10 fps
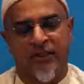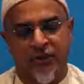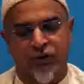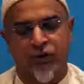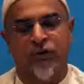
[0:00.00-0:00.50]

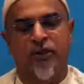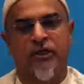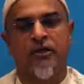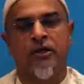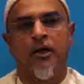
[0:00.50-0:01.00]

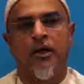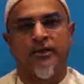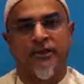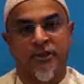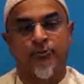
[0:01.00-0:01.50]
internally
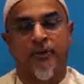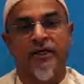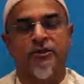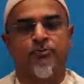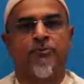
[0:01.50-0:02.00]

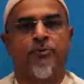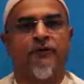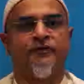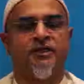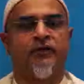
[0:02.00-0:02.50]
displaced
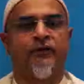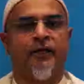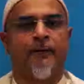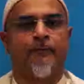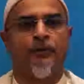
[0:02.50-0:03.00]
people of
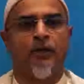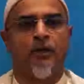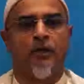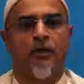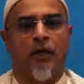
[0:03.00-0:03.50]
Syria
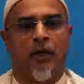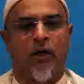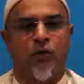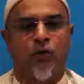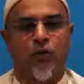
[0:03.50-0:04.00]

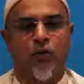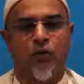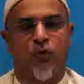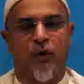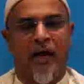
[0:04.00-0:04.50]

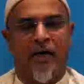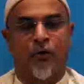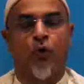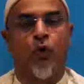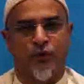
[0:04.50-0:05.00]
who are
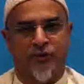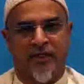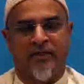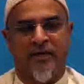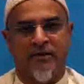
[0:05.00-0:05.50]
caught
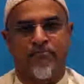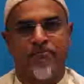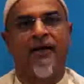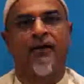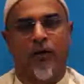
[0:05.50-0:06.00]
in a
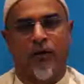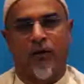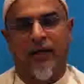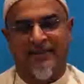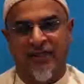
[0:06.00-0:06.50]

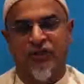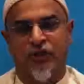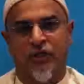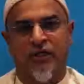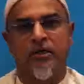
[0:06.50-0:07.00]
battle
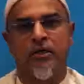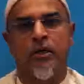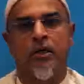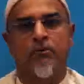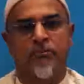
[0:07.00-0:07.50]
essentially
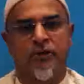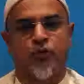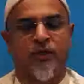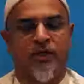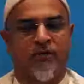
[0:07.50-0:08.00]

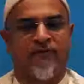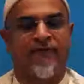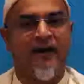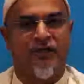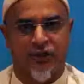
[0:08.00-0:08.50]
between
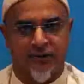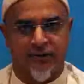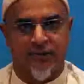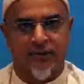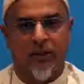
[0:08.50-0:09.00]

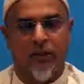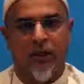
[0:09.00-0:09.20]
factions